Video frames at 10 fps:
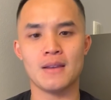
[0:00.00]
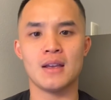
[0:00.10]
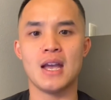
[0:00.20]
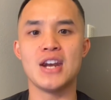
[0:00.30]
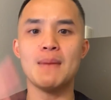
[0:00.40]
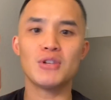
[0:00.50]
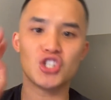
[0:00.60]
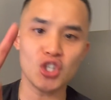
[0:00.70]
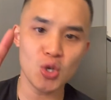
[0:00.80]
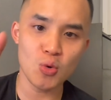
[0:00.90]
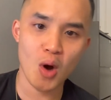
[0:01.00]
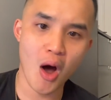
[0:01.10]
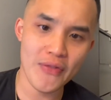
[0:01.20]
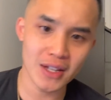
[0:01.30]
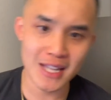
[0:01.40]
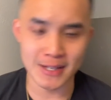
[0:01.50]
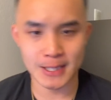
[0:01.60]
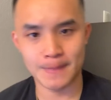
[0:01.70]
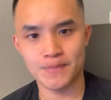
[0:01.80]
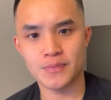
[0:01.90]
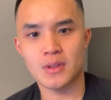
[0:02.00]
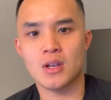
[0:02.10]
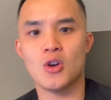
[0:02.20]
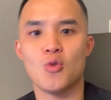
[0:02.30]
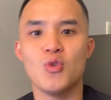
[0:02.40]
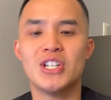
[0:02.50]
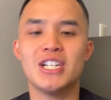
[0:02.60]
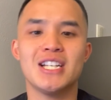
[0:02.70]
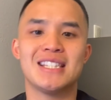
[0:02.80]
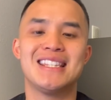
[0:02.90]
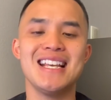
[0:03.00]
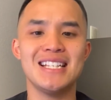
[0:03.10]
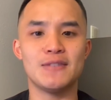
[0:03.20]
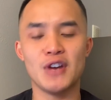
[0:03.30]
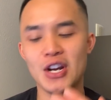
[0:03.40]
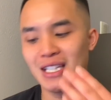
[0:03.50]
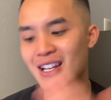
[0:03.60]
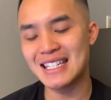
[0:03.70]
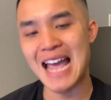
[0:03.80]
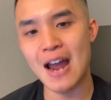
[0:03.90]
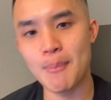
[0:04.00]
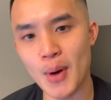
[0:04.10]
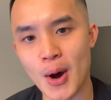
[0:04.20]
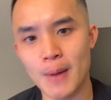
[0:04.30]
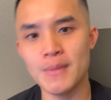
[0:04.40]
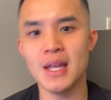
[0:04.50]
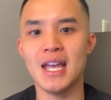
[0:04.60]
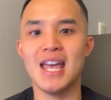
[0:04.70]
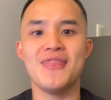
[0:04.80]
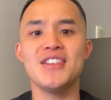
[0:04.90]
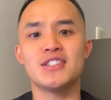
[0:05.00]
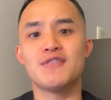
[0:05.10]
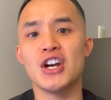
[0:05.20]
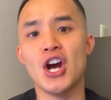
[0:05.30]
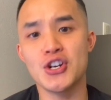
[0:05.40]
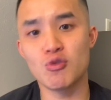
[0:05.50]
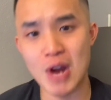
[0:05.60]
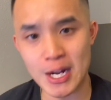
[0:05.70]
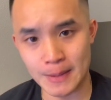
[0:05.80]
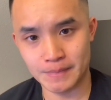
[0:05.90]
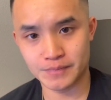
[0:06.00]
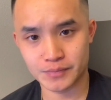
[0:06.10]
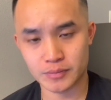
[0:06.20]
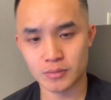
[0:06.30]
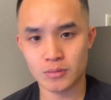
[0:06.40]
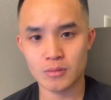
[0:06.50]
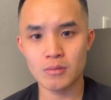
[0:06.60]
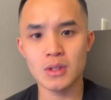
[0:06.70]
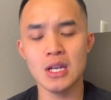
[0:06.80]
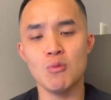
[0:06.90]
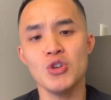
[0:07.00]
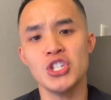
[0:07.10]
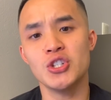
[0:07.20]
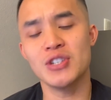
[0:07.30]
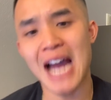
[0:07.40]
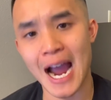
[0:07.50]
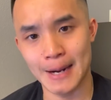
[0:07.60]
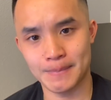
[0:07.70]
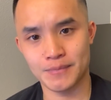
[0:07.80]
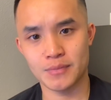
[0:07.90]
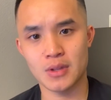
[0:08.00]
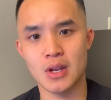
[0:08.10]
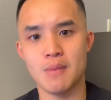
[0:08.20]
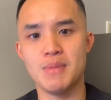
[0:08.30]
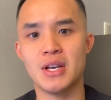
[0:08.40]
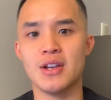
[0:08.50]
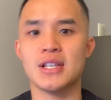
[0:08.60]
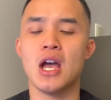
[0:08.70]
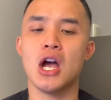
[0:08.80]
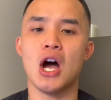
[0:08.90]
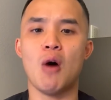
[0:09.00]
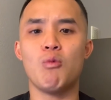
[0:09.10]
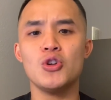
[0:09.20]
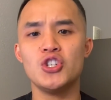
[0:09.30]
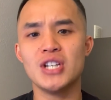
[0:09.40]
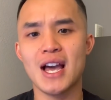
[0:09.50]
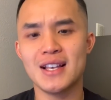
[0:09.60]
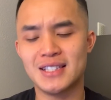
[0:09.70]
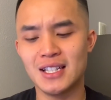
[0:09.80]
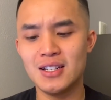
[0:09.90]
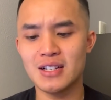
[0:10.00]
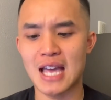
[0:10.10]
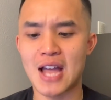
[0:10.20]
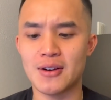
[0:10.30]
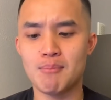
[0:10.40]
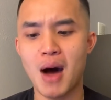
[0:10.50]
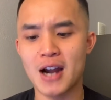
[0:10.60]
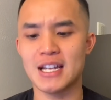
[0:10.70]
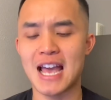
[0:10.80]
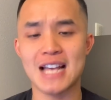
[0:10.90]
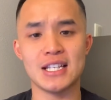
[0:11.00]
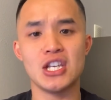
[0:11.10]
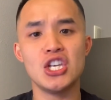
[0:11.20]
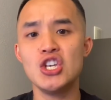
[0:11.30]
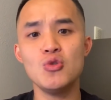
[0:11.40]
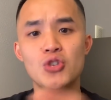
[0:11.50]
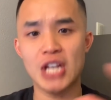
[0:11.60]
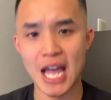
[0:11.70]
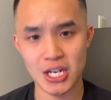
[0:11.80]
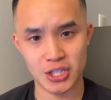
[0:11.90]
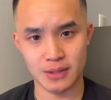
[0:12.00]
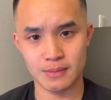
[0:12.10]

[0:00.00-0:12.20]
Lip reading: And number 2 on the list, which is this is very looked down upon and this is very underrated, and which is your diet. Because I want you guys to look at your body as a huge engine.